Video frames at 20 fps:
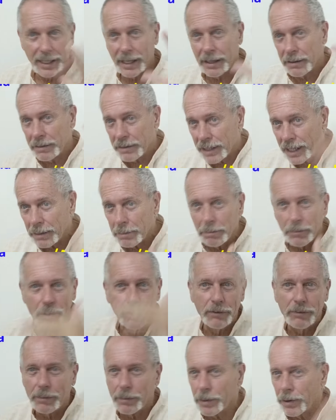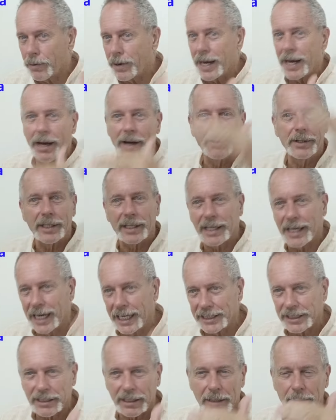They move them around and
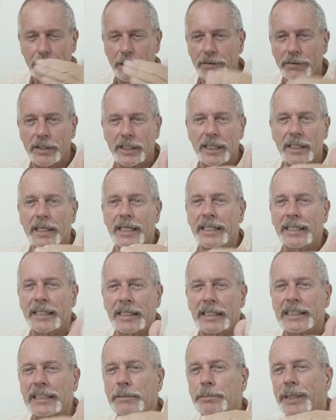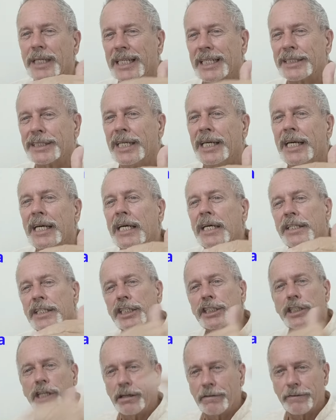constantly moving it. And it's because
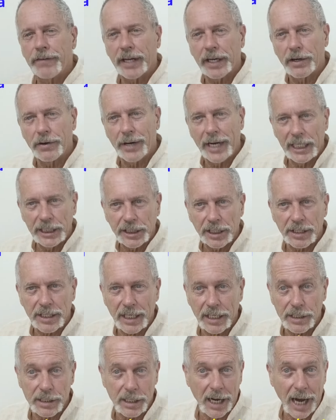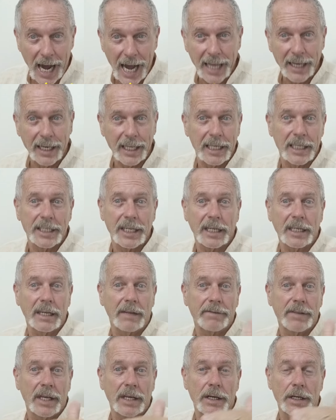this configuration thing's a highly
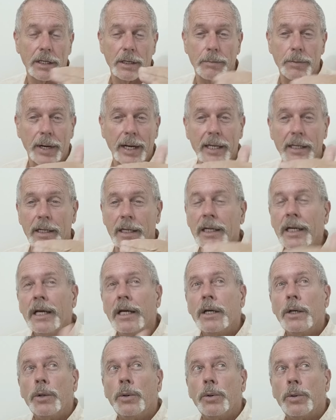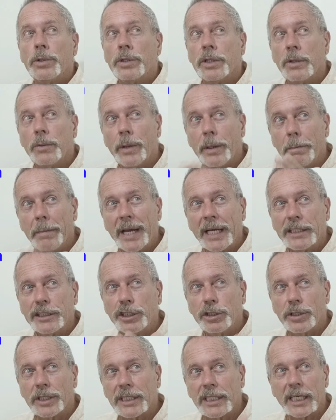addictive thing to the brain. What
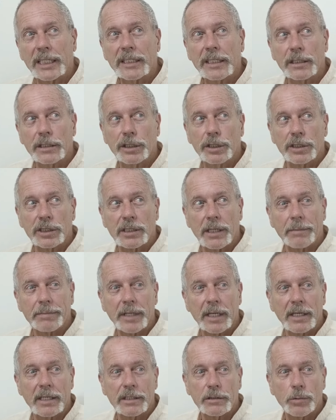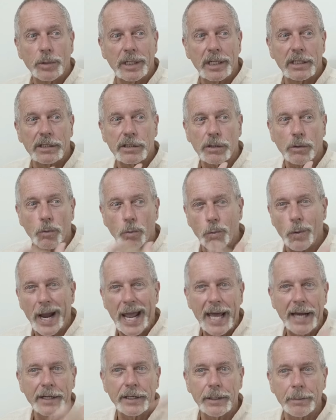makes you addicted to something is when it's a
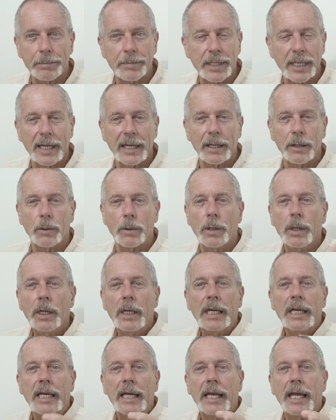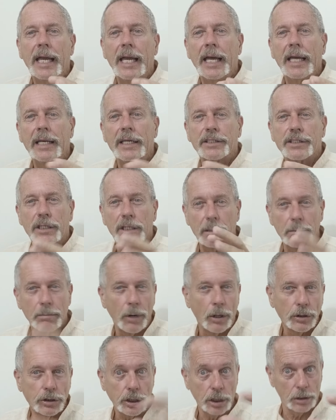random thing and it's an
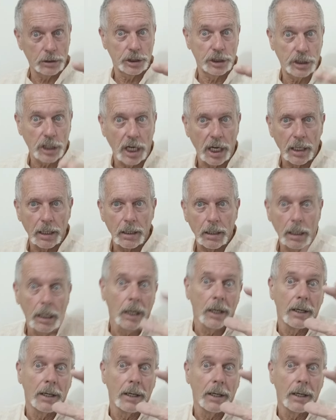emotional jump.